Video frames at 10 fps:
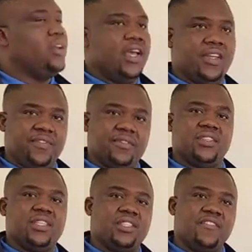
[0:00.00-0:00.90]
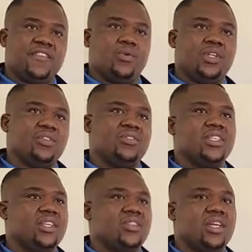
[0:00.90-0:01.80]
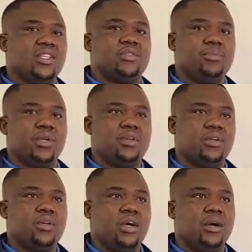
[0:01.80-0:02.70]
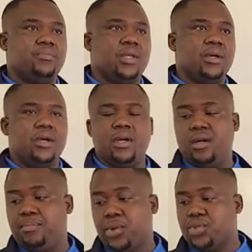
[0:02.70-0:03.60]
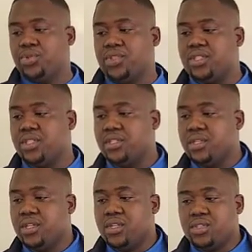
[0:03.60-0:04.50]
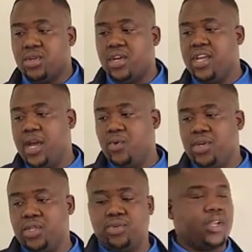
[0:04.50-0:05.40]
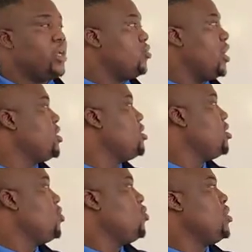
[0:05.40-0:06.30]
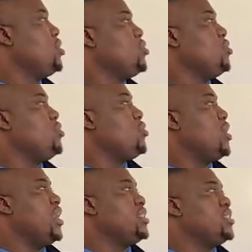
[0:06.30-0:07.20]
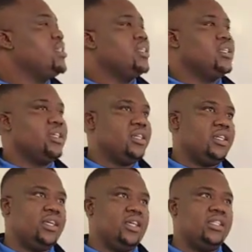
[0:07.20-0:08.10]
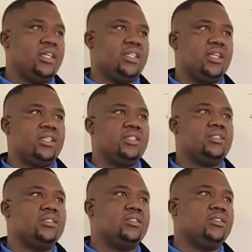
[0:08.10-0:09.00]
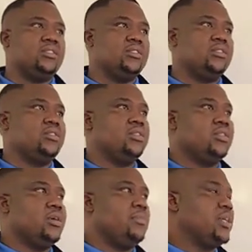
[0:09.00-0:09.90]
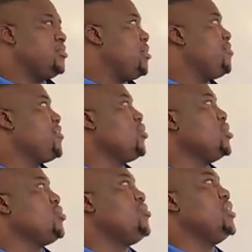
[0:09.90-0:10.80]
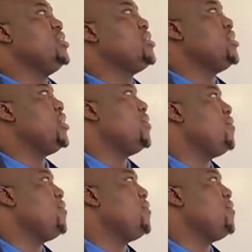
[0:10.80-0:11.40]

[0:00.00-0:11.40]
850 is the frequency of the sound that is being produced. So here we need to write what? We need to write 800, the maximum frequency of a listener.